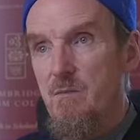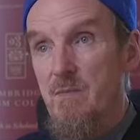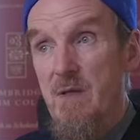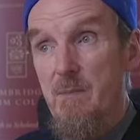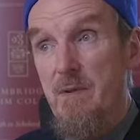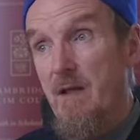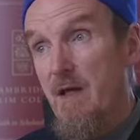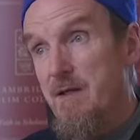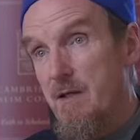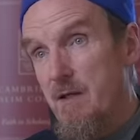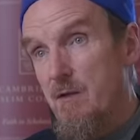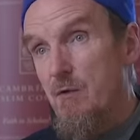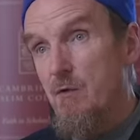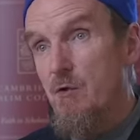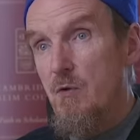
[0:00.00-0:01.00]
People I
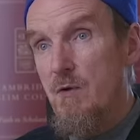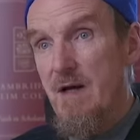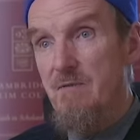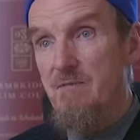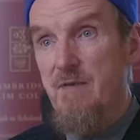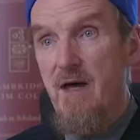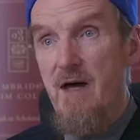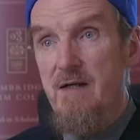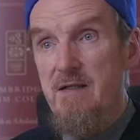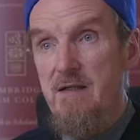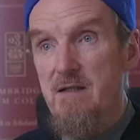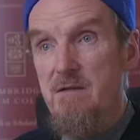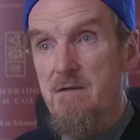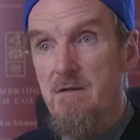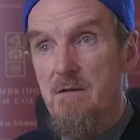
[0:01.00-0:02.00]
know who have their
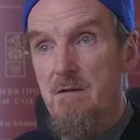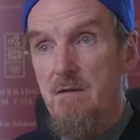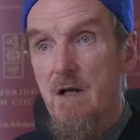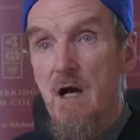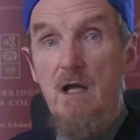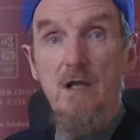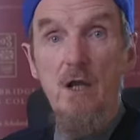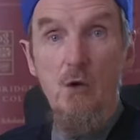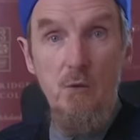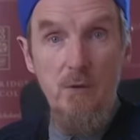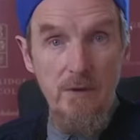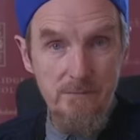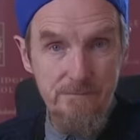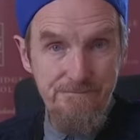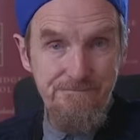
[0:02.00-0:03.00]
Eid
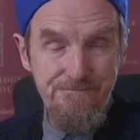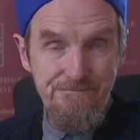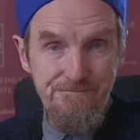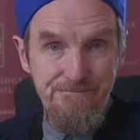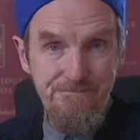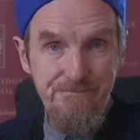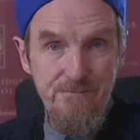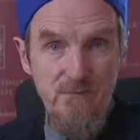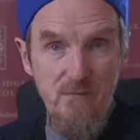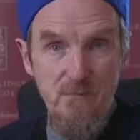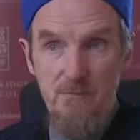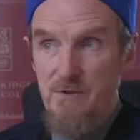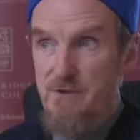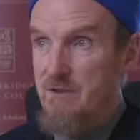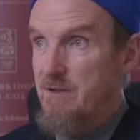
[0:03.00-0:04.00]
alone,
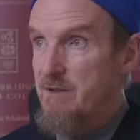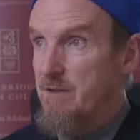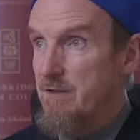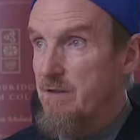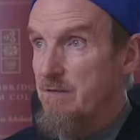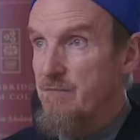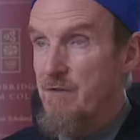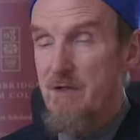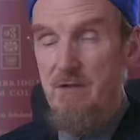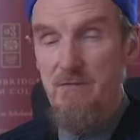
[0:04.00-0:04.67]
particularly if they're